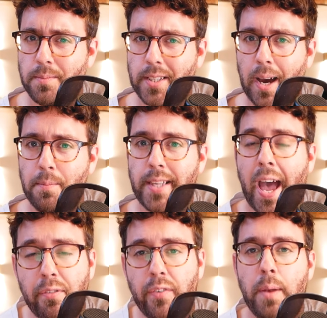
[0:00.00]
Sometimes
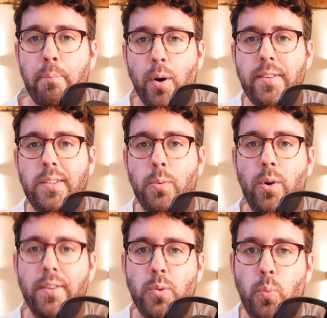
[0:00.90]
everything points points
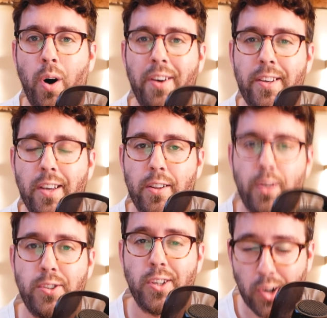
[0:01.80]
towards one
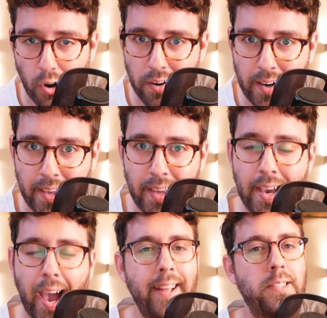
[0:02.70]
conclusion currently,
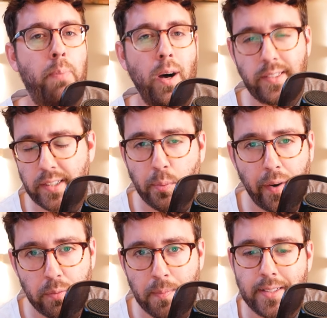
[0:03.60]
and it's a positive
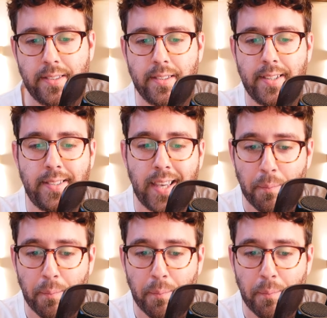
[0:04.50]
one for Manchester City.